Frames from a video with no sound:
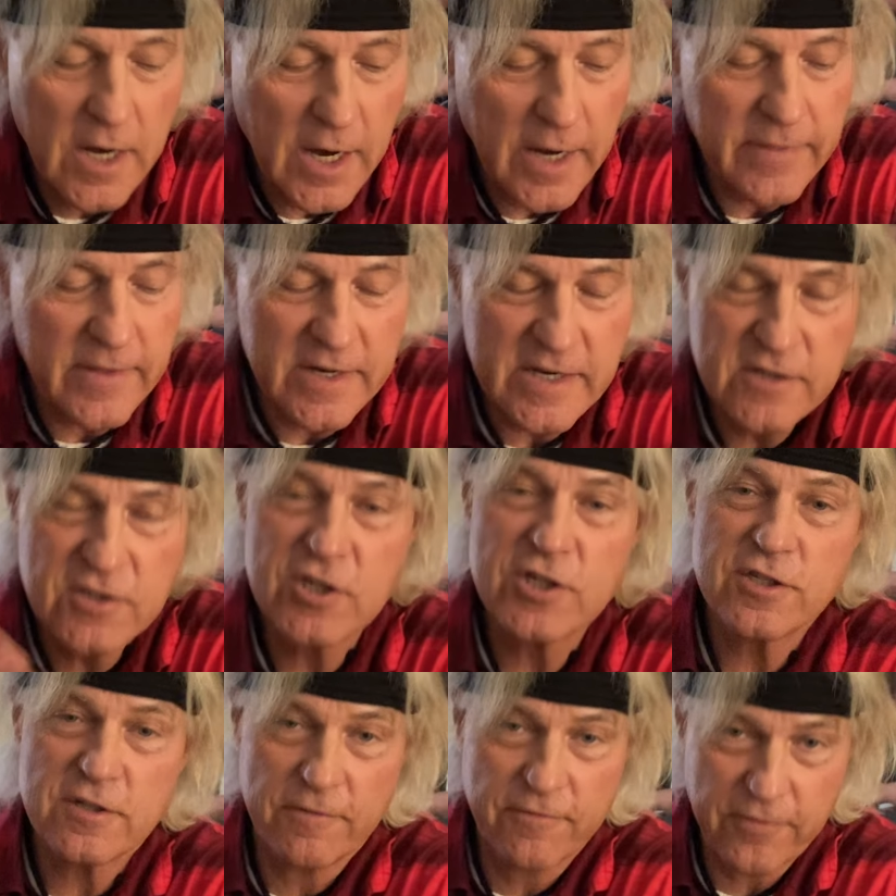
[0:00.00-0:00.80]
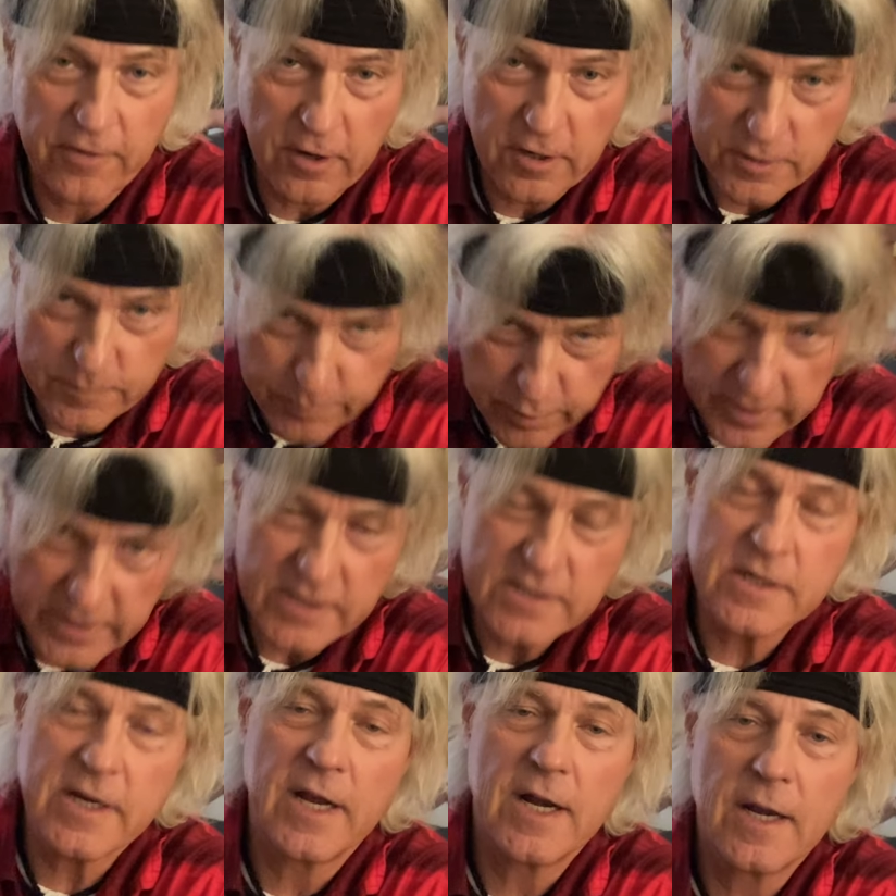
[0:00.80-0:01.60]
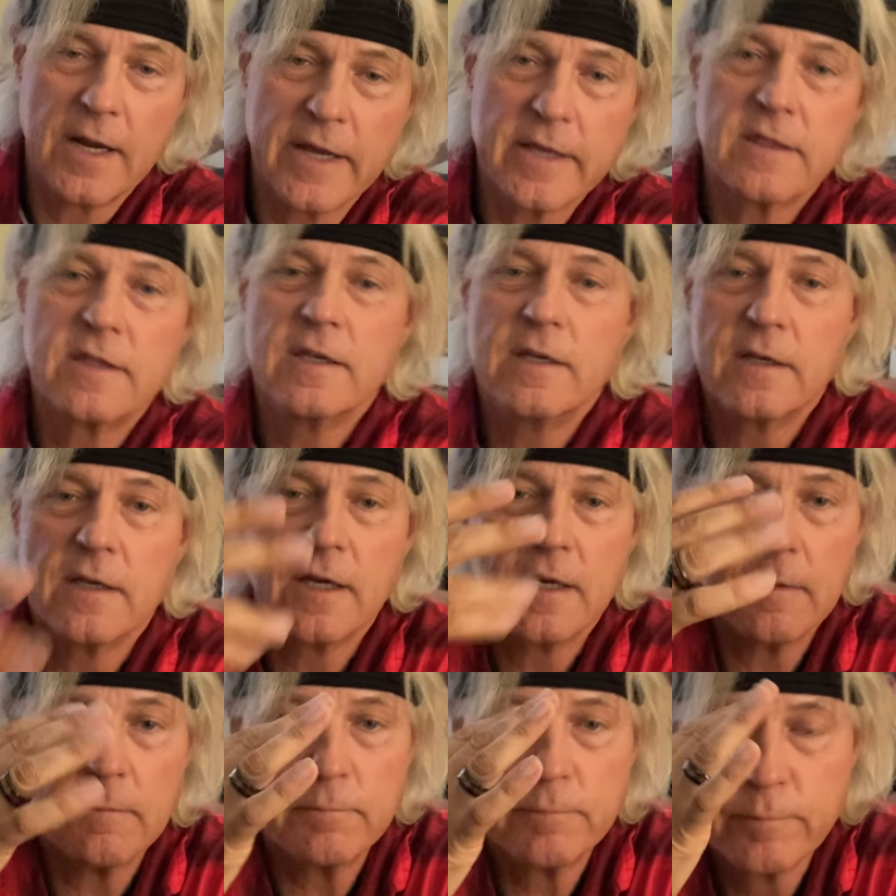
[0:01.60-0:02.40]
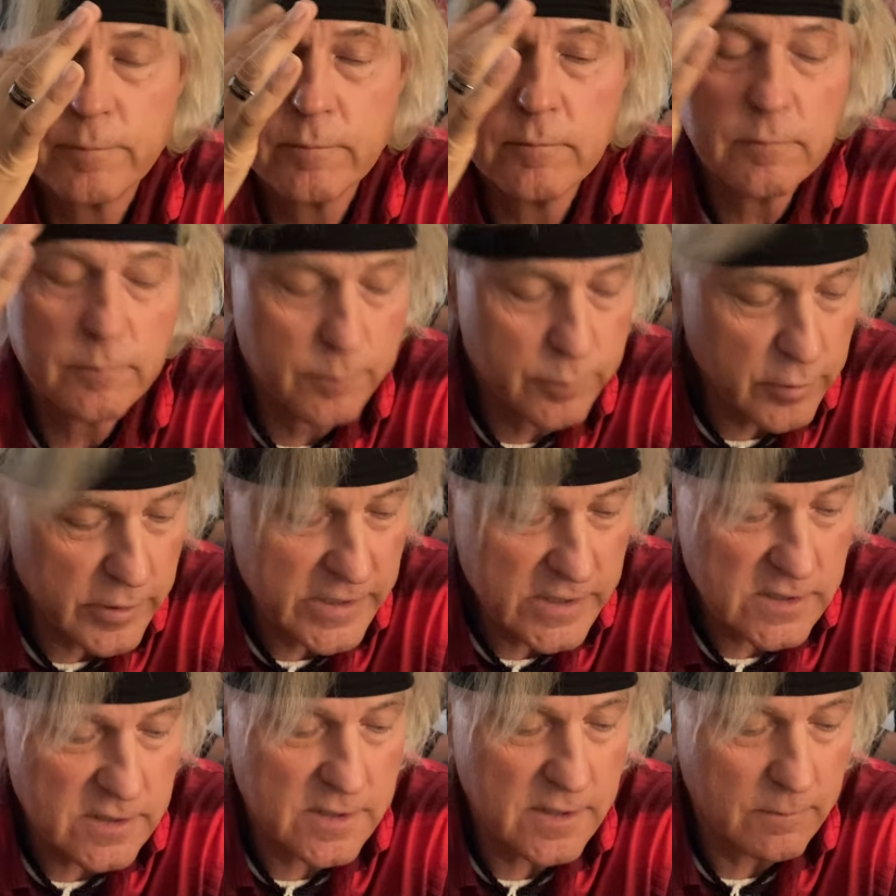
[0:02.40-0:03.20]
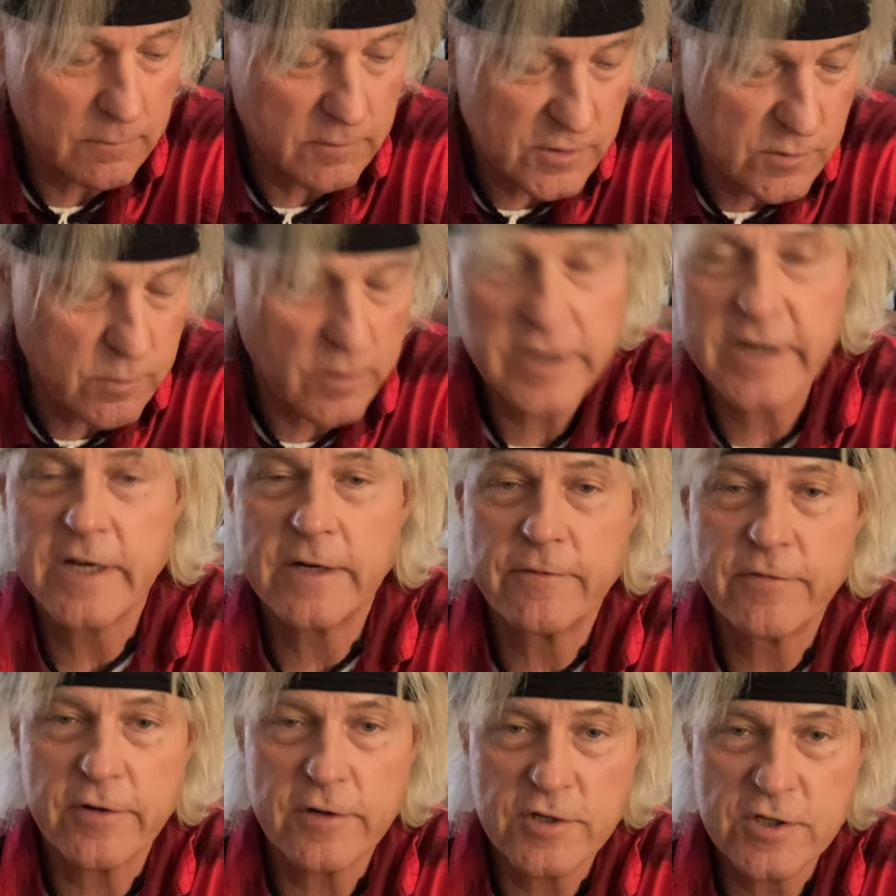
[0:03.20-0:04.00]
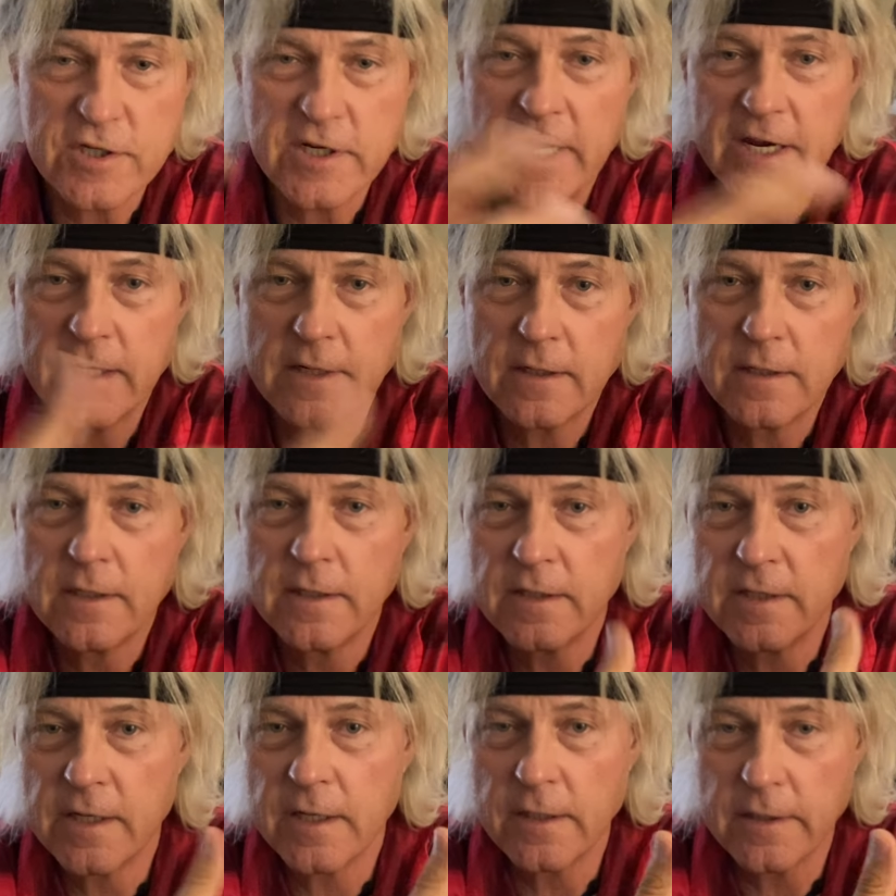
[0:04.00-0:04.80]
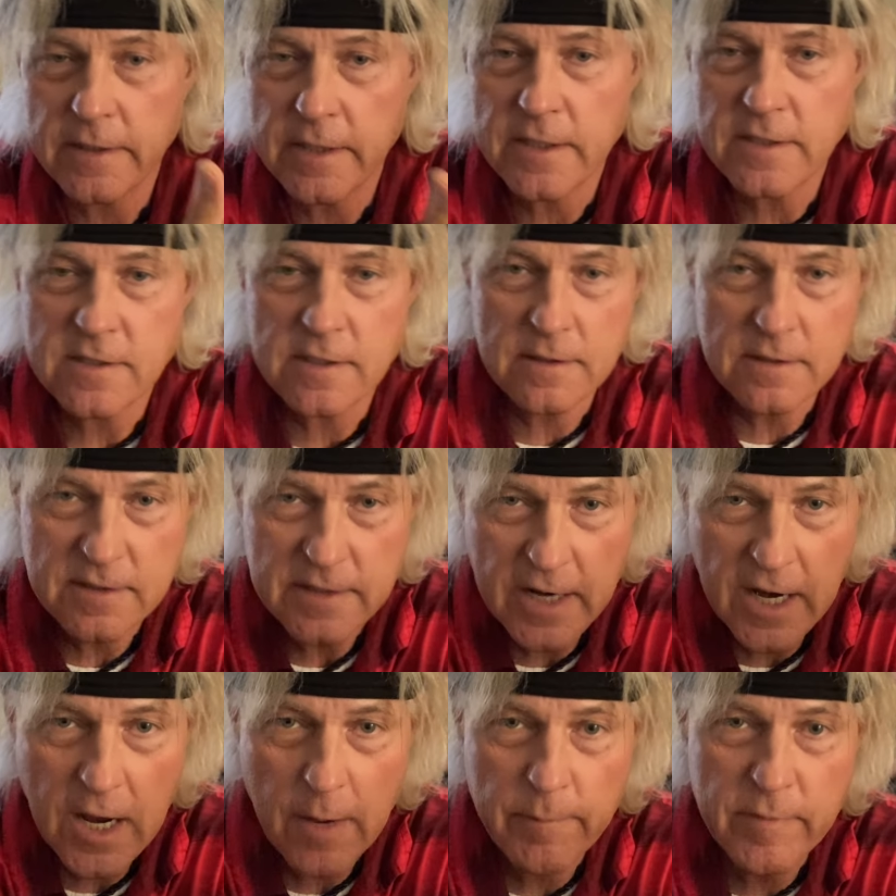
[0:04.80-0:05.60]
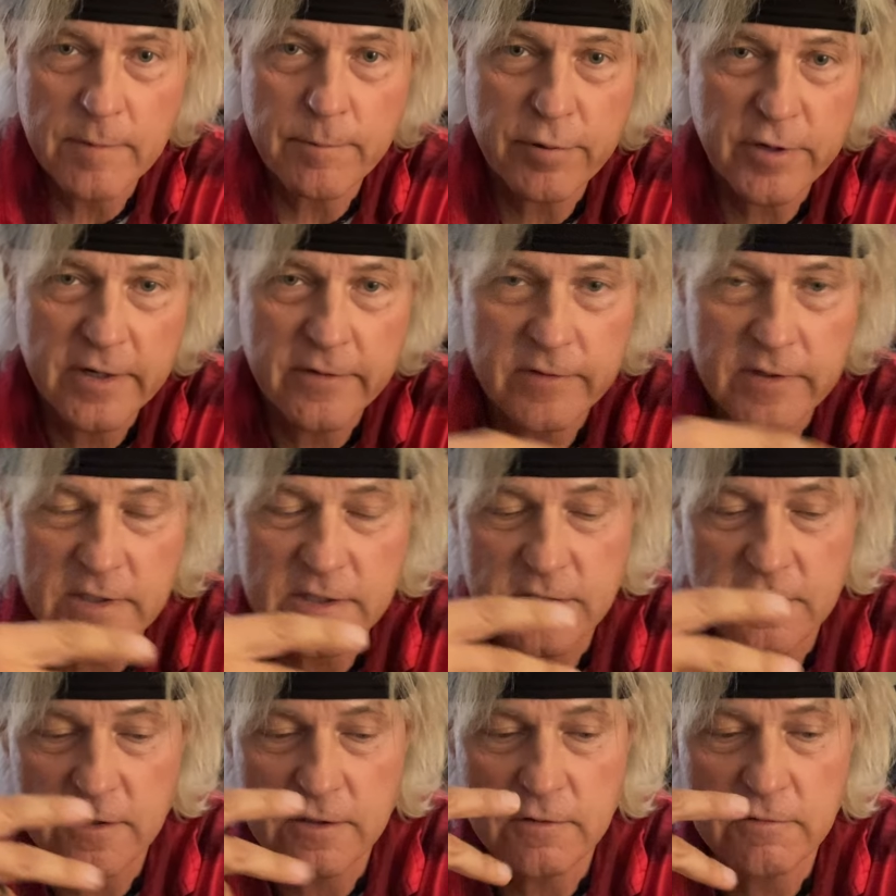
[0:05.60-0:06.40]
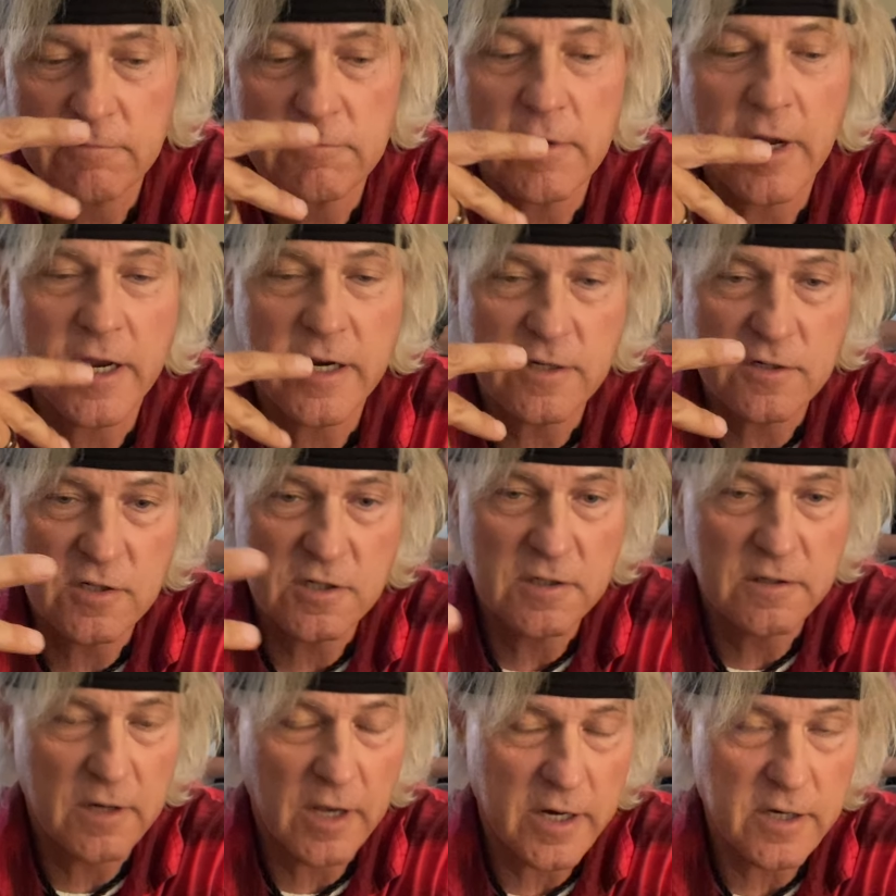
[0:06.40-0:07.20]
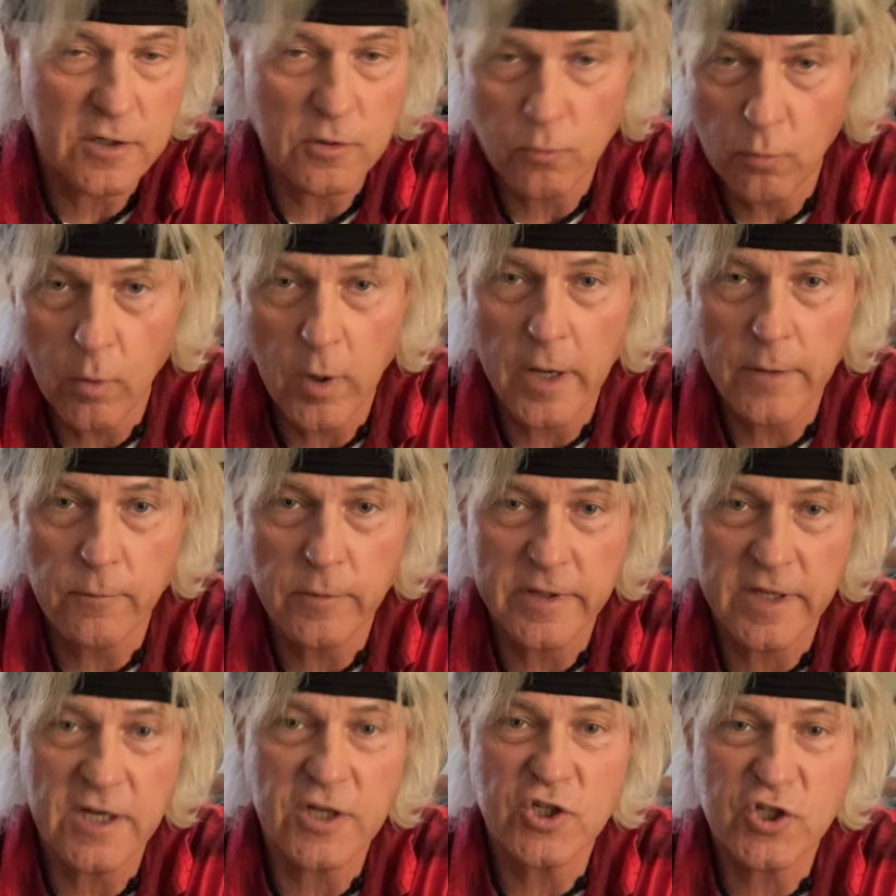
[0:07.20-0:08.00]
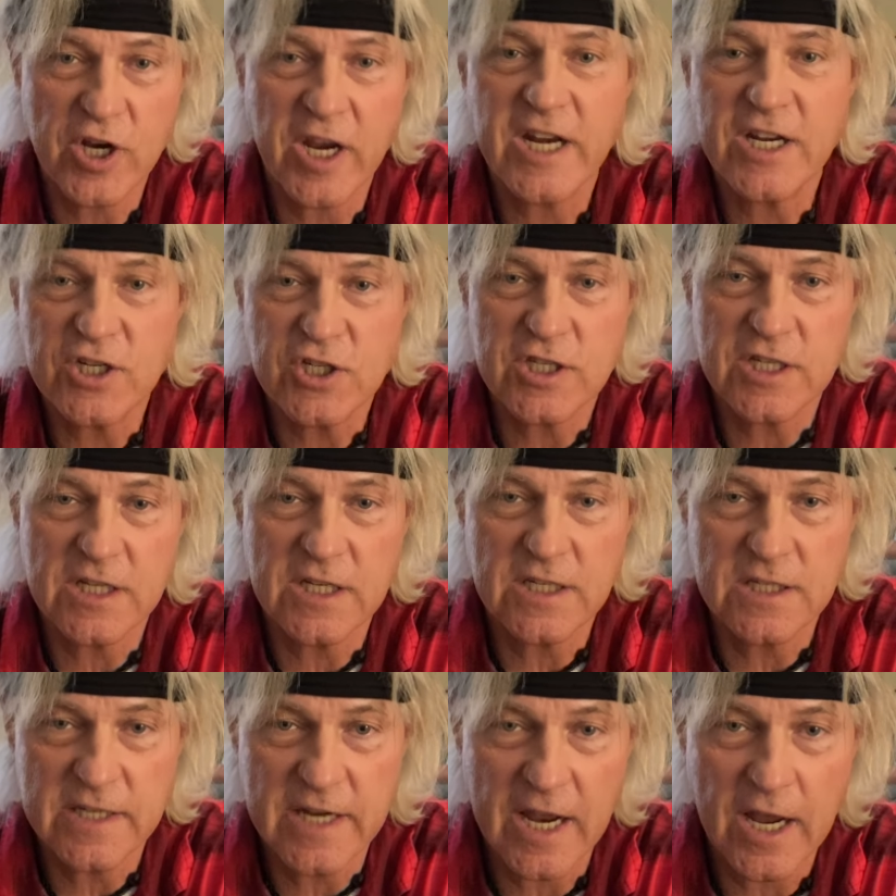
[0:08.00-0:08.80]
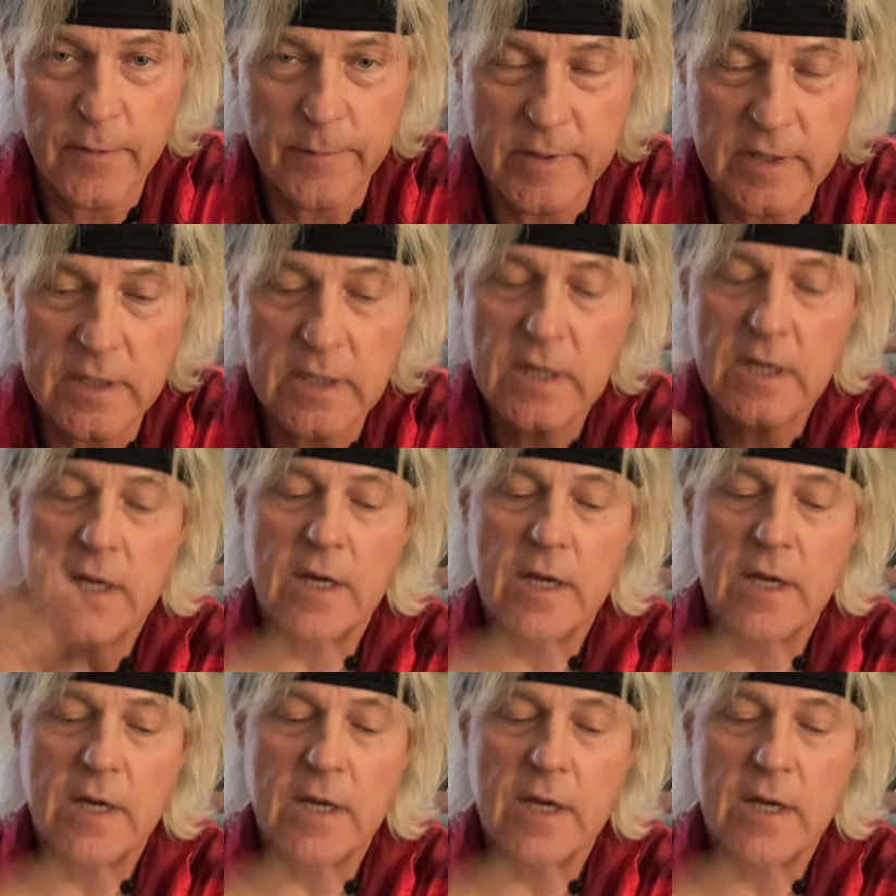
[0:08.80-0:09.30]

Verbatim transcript: And then he's just a false priest, kind of like the uh, priest that was working for Satan in the LDS endowment previous to 1991 when they changed the endowment.